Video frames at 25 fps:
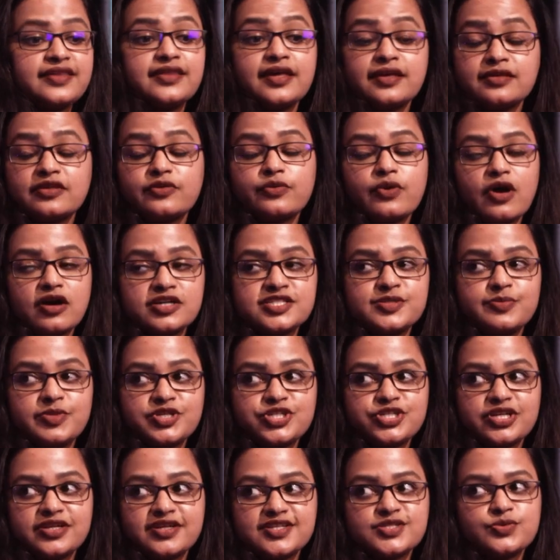think the ROKS
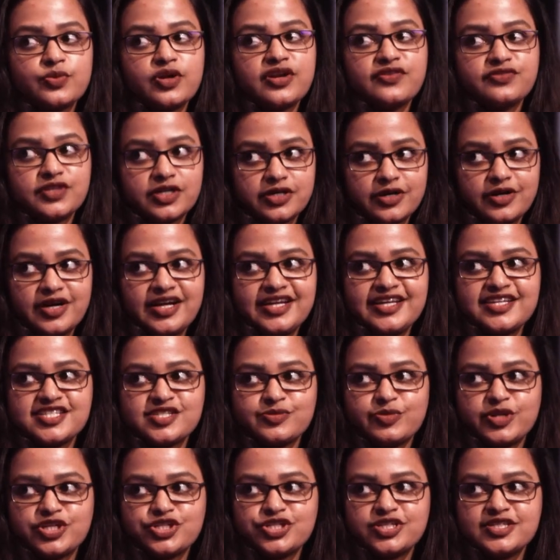mission is one of the
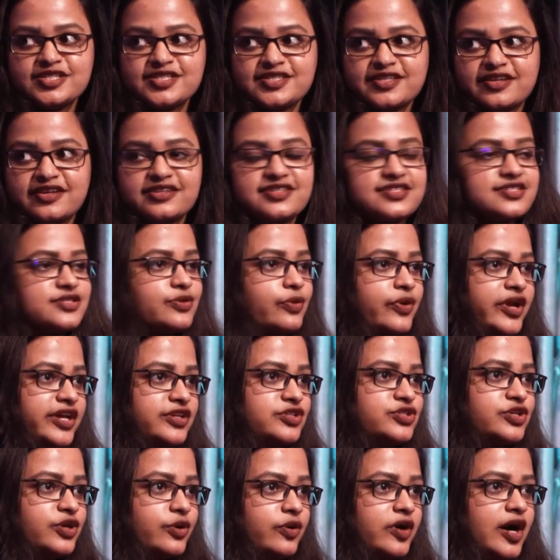earliest missions that is
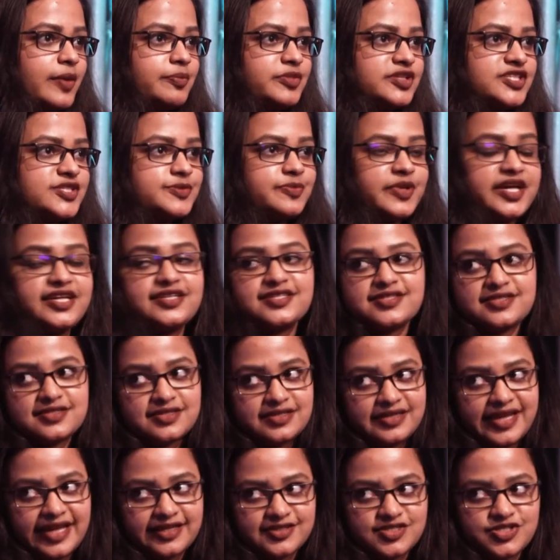going to go up in
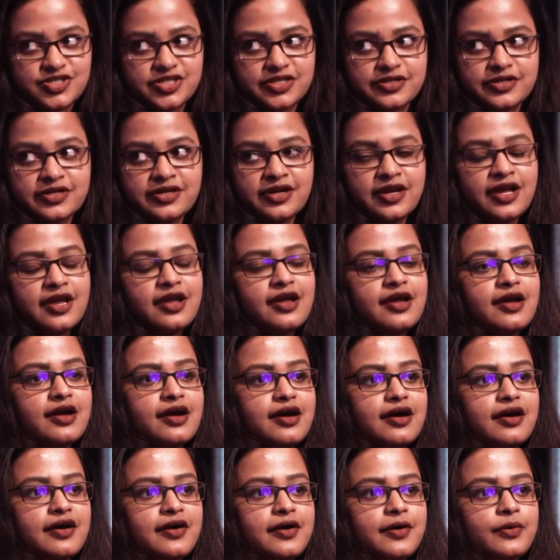space next year.
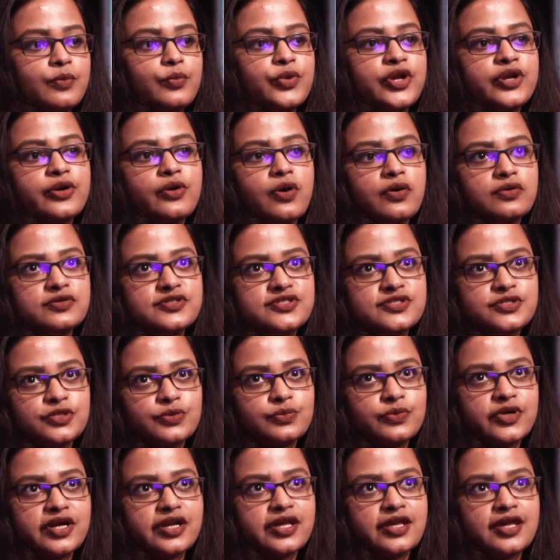We are
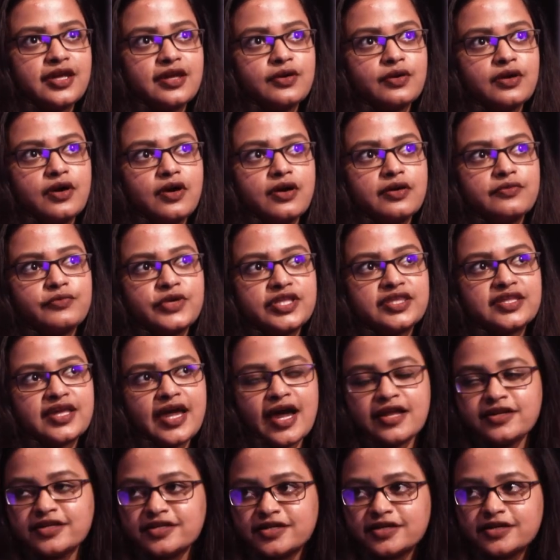also working with
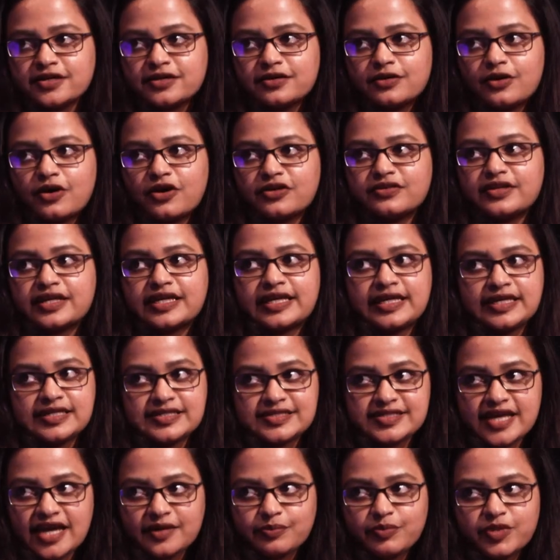Canada on the
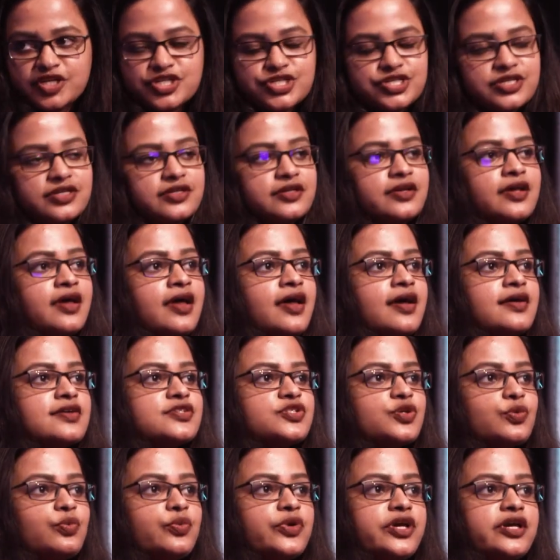KeySat mission.
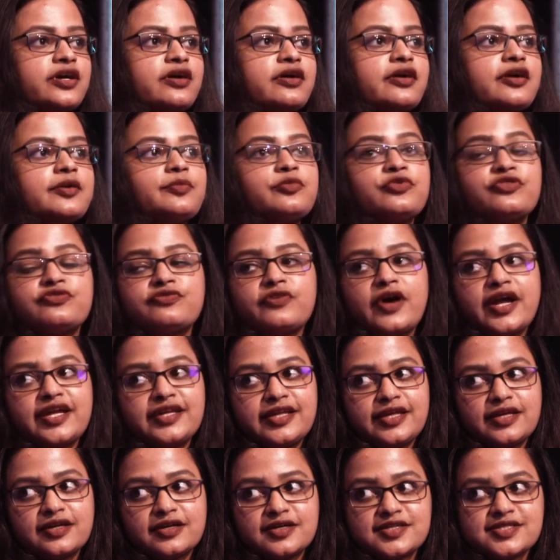So we are
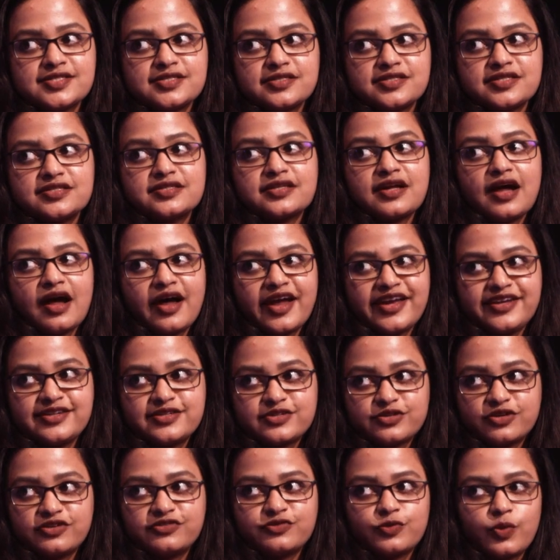providing a certain
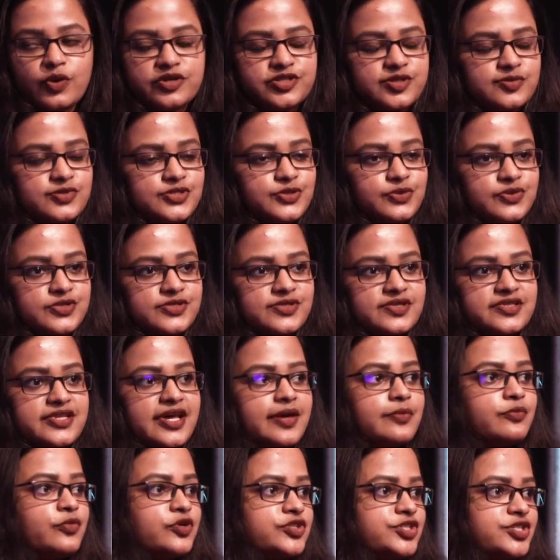kind of quantum source to
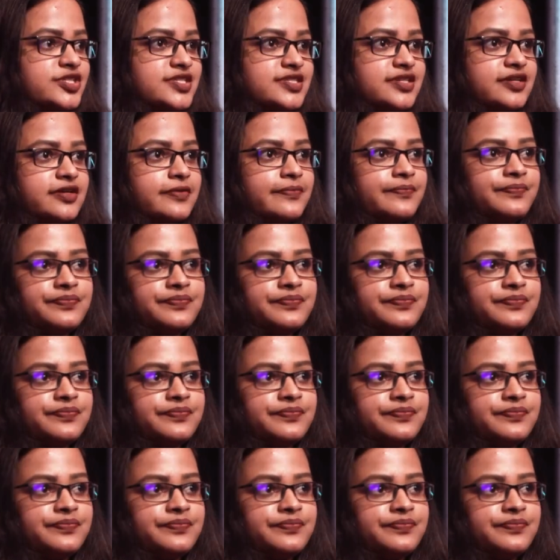them, which is